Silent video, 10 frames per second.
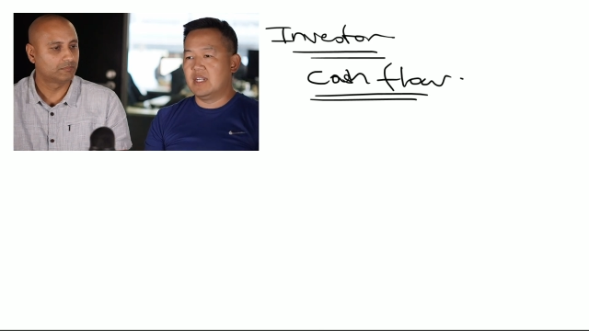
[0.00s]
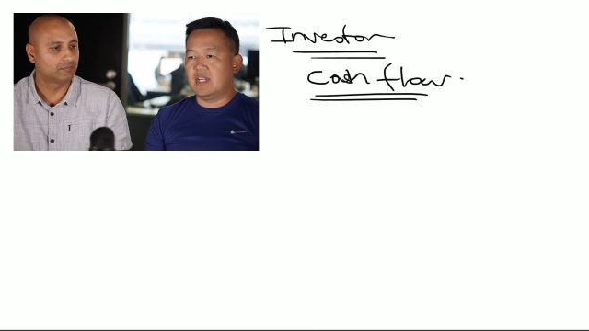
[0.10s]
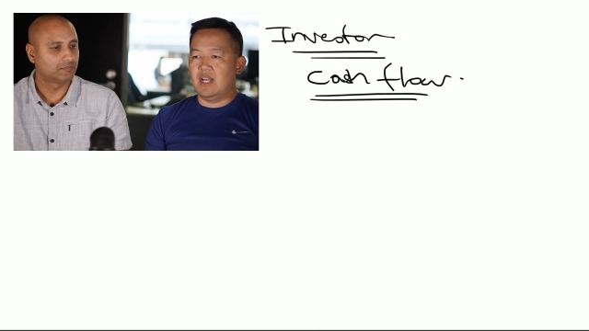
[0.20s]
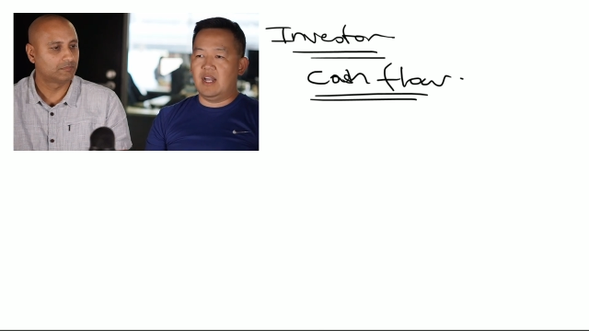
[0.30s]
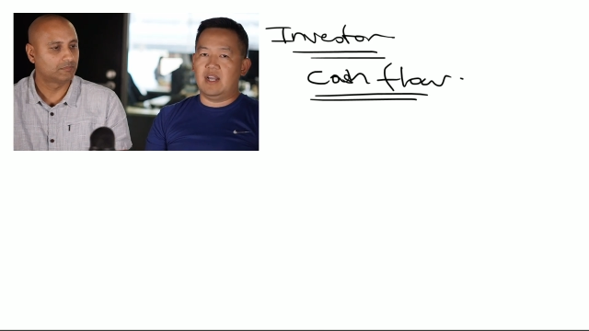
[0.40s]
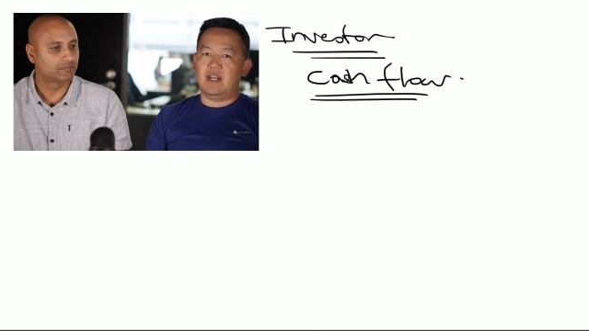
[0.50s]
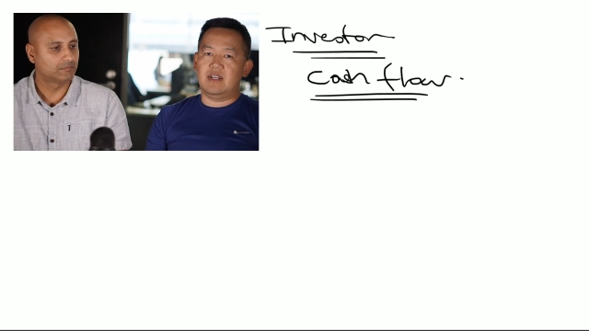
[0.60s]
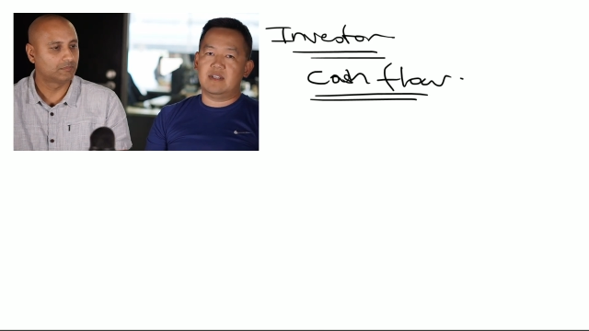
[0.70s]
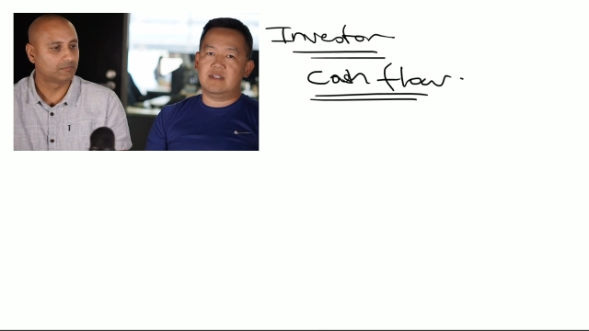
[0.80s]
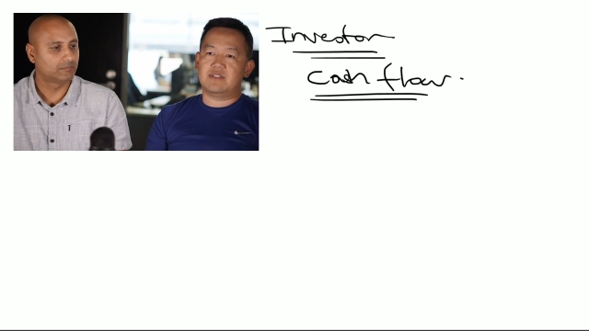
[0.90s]

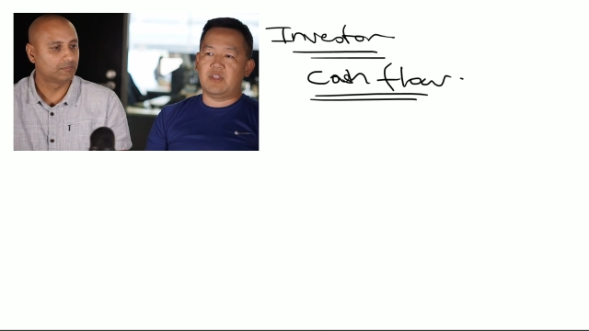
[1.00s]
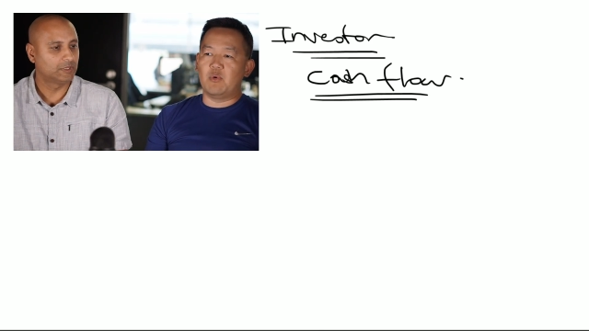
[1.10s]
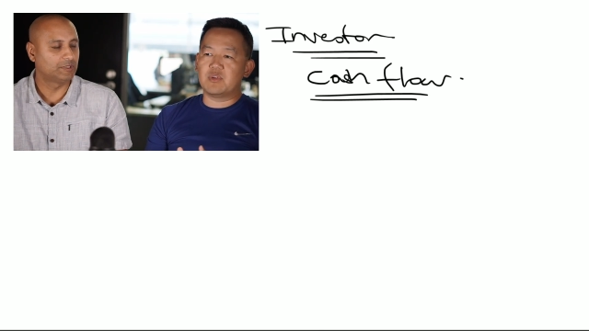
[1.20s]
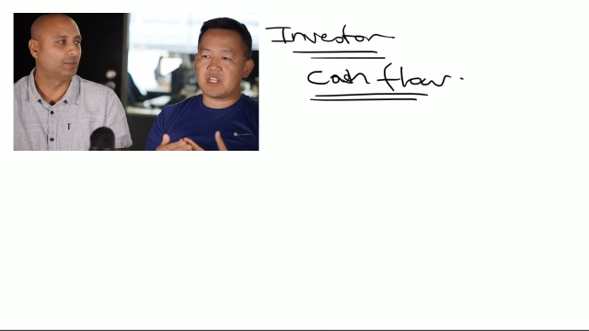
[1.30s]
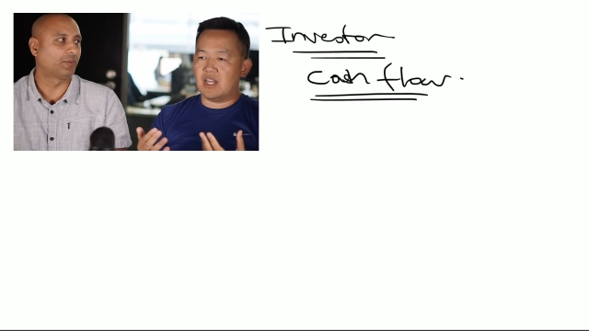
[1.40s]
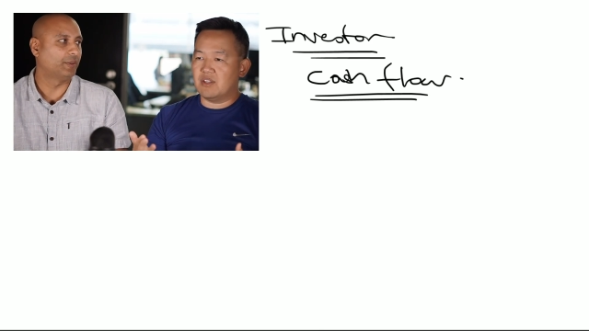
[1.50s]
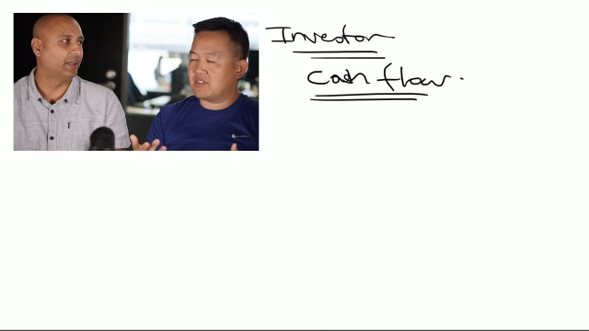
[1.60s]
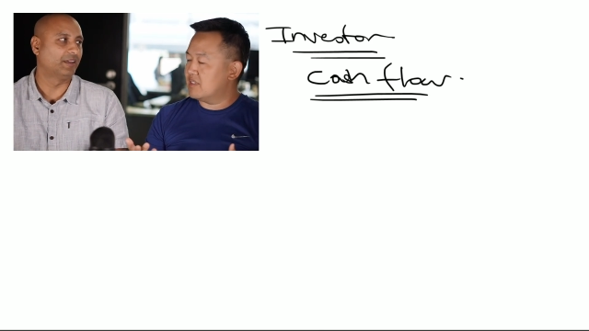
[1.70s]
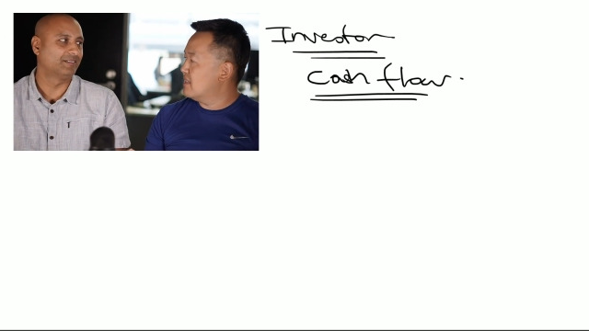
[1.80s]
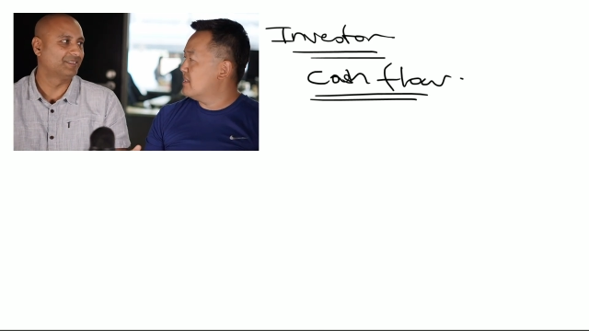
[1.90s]
Speaker 1: uh, those it's kind of there.
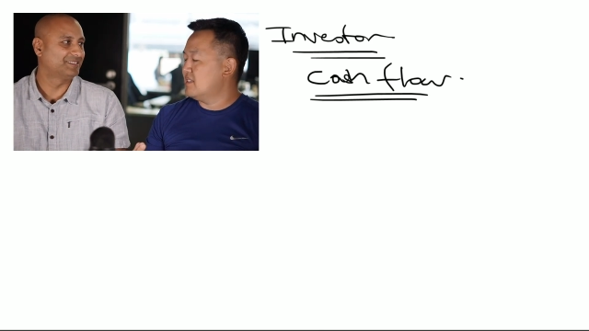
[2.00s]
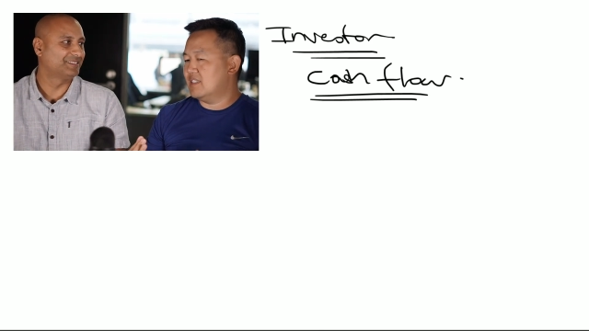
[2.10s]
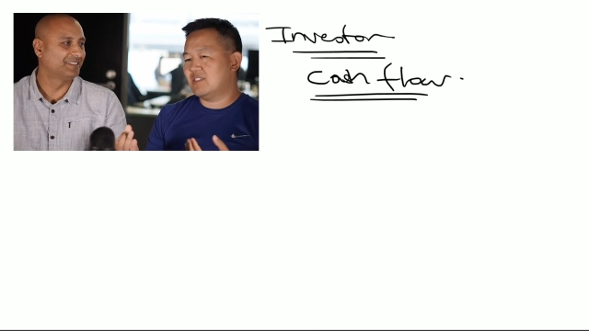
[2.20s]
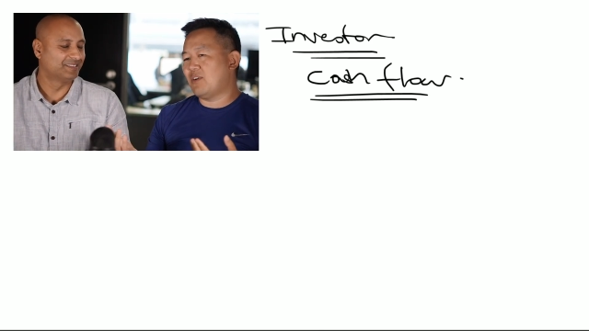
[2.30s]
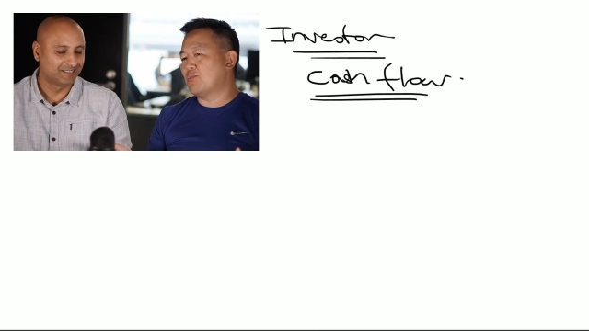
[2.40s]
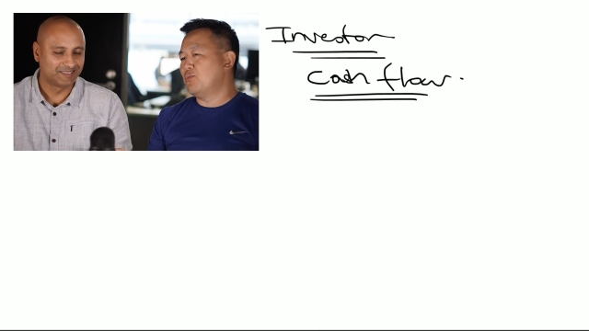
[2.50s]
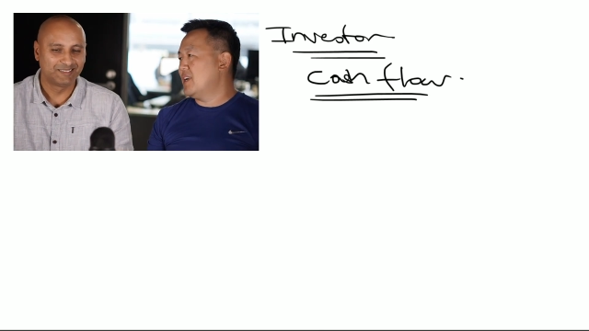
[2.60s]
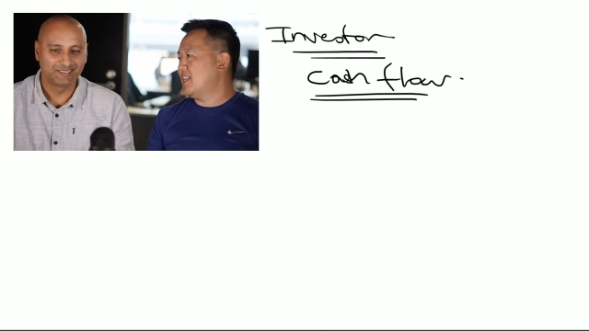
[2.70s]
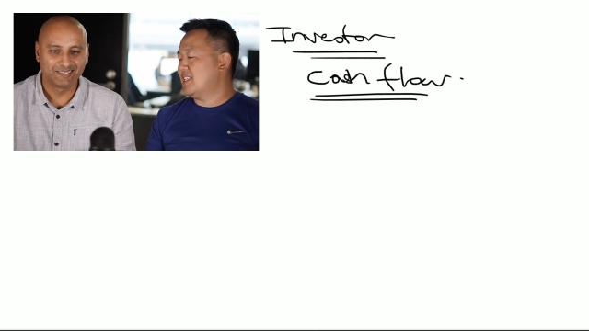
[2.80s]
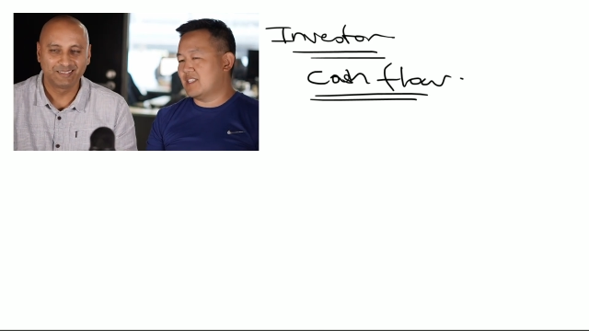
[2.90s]
it's not
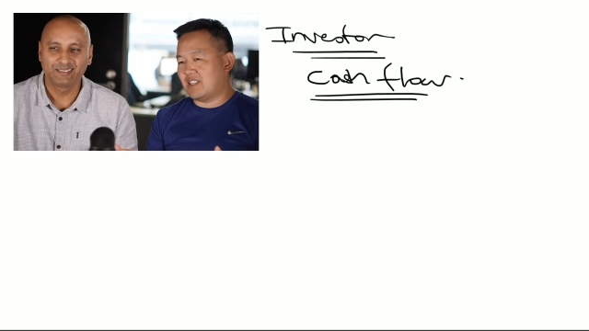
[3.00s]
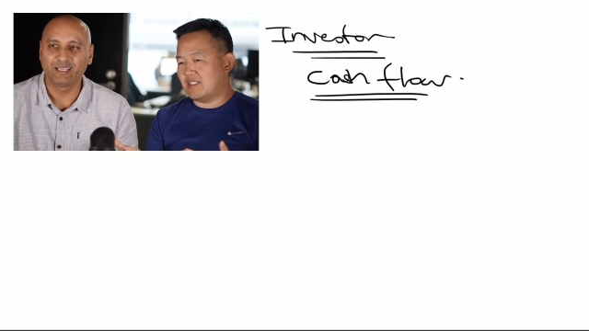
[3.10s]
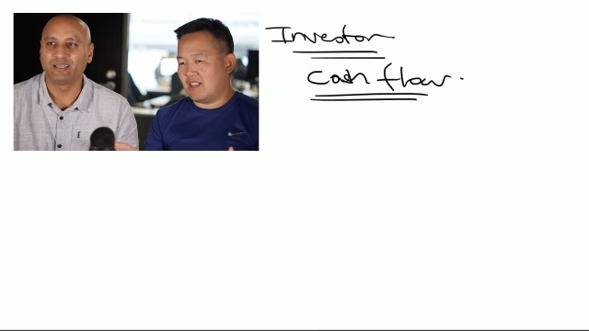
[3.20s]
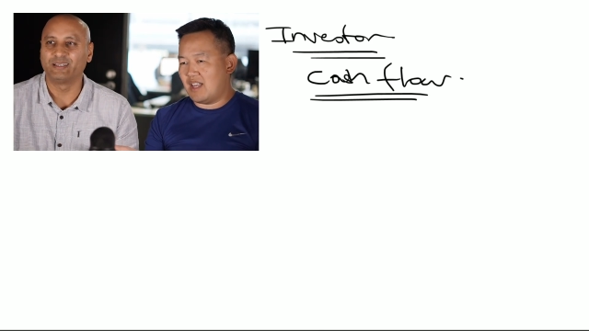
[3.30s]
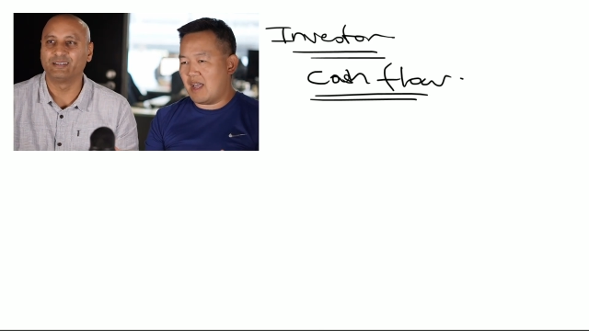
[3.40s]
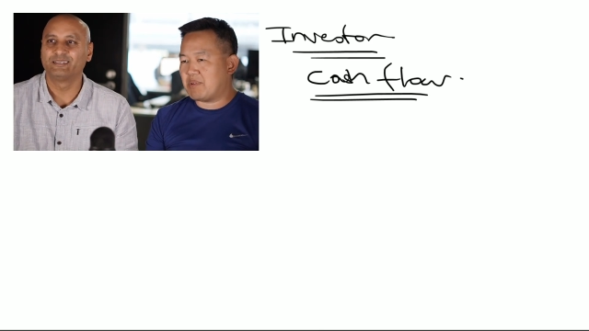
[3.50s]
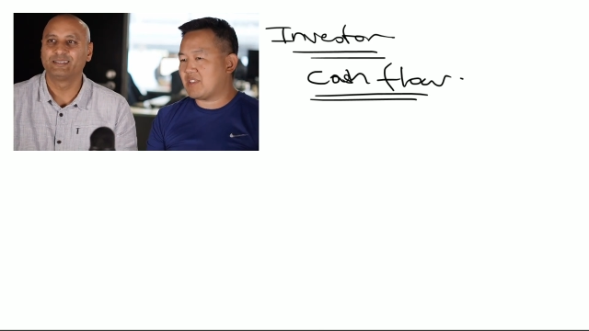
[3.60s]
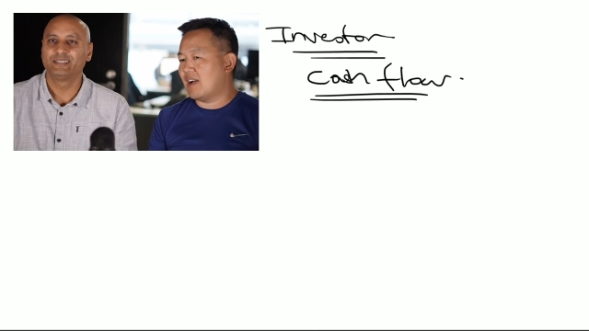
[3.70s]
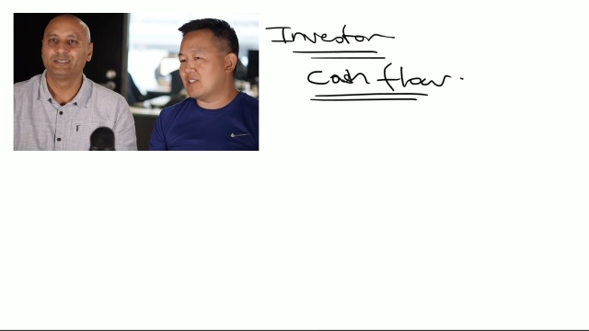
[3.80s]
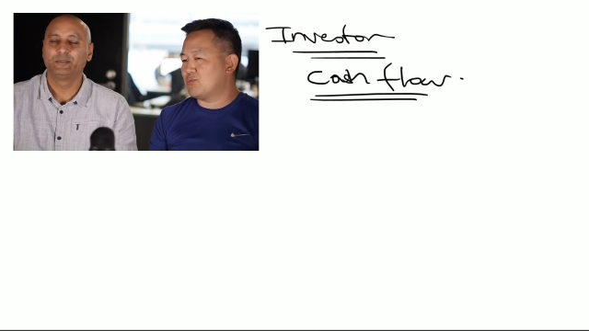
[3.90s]
really the the, yeah, the yeah.
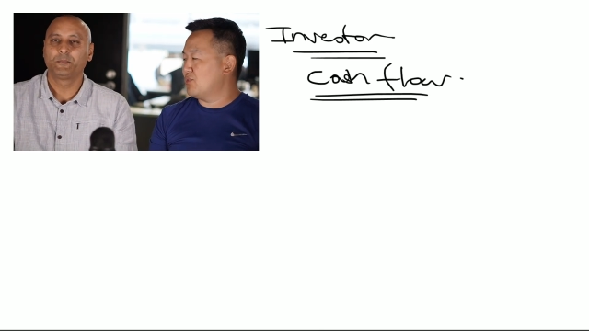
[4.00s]
appetite is not